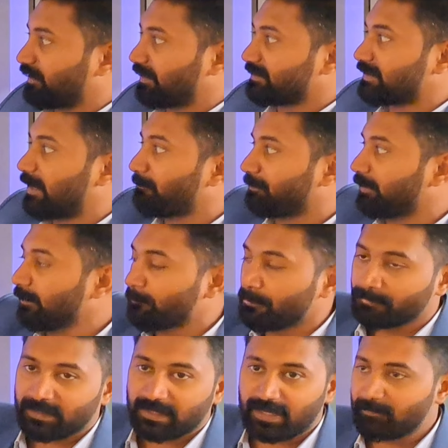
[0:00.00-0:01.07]
For example,
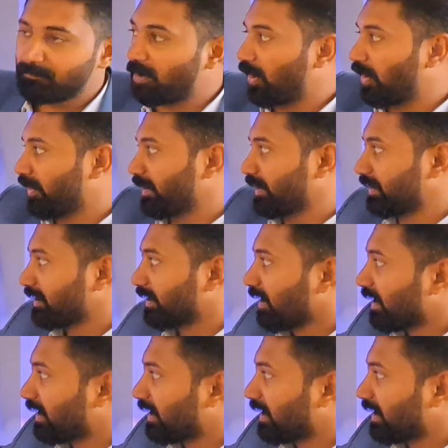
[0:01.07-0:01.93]
a boy,